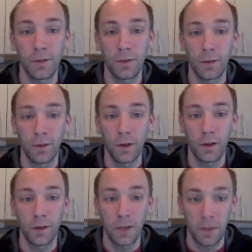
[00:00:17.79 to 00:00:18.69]
Okay, the
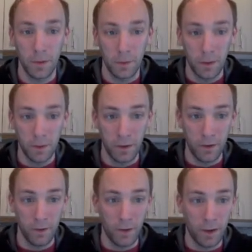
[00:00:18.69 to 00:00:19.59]
table above gives
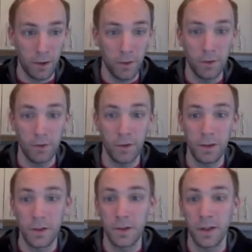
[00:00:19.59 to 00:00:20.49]
values of the
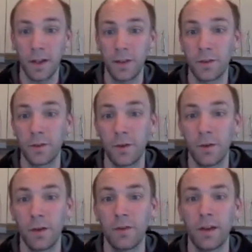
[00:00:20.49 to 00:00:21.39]
functions and their
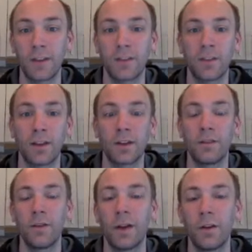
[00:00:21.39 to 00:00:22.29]
derivatives at selected
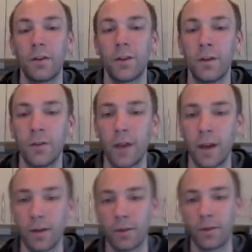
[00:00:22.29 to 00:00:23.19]
values of x.